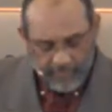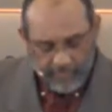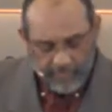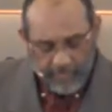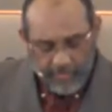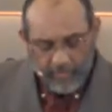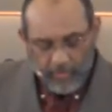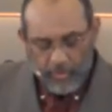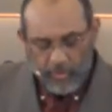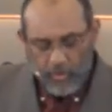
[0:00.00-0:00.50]

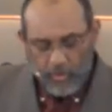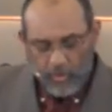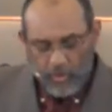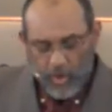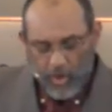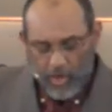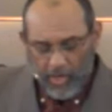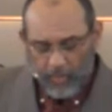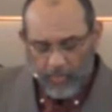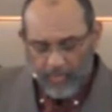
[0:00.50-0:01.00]
The New
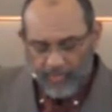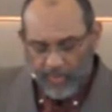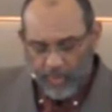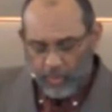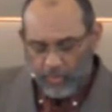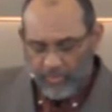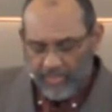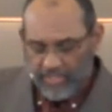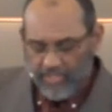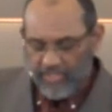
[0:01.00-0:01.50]
York
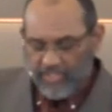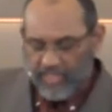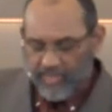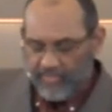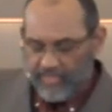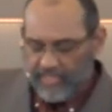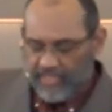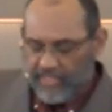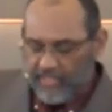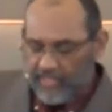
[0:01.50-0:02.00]
Revolt in
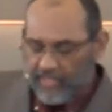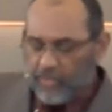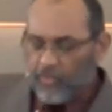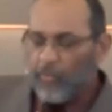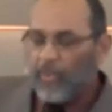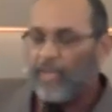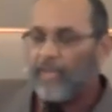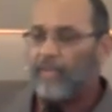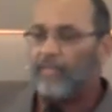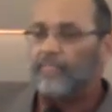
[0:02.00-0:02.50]
17 and 12.